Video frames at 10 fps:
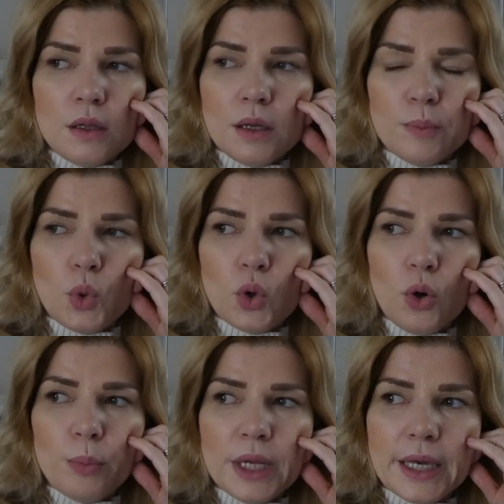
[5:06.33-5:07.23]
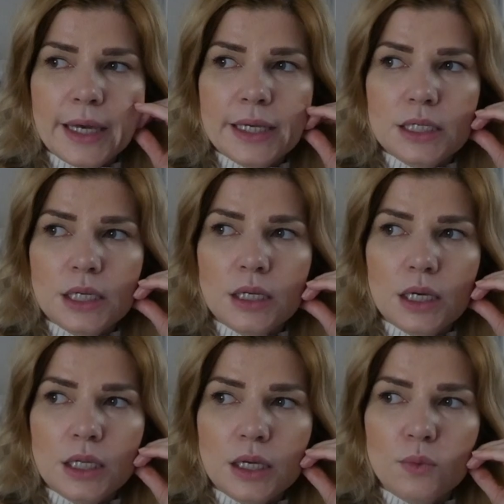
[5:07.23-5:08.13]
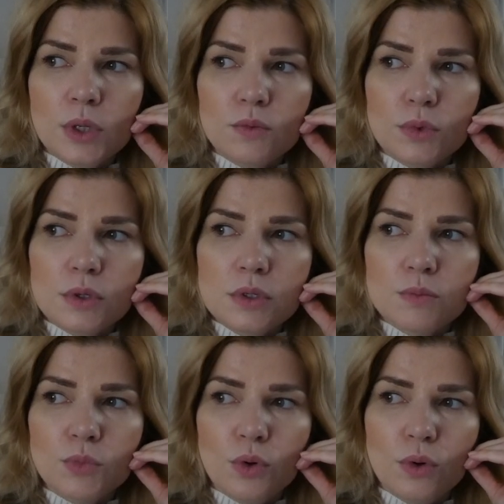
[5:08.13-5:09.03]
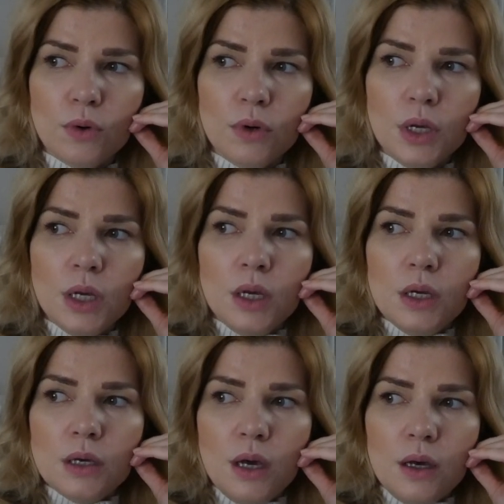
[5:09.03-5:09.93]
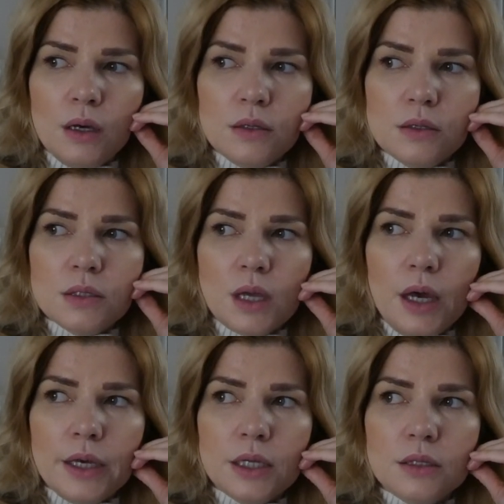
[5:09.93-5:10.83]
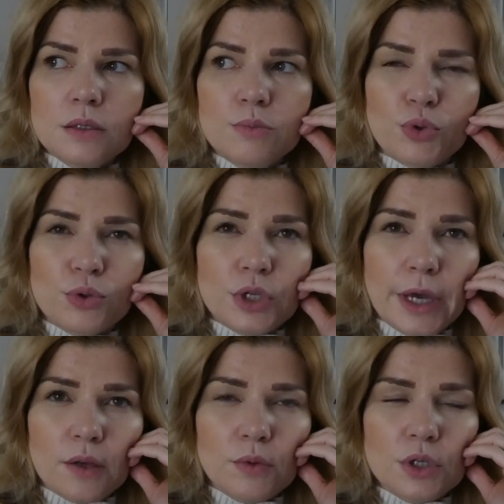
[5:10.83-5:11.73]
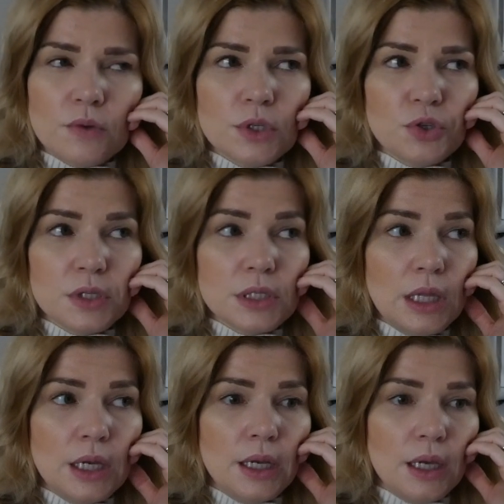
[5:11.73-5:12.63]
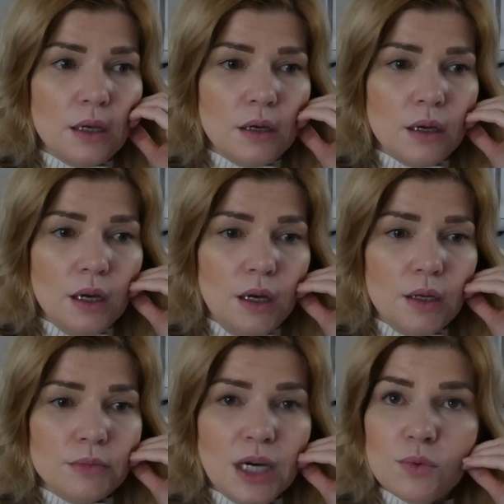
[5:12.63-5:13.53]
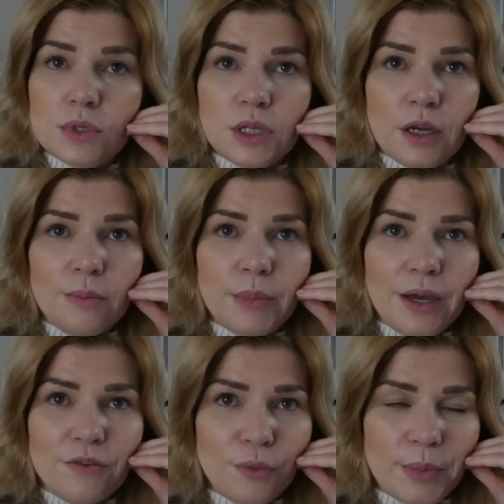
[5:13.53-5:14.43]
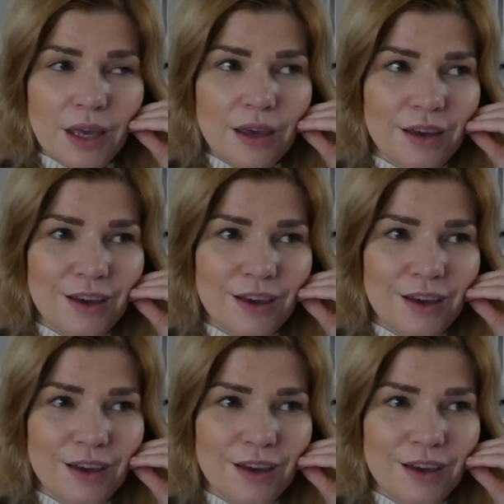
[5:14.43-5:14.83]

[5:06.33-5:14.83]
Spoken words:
think more complicated. I think one was more science project, which I was translating. That was a nightmare for me.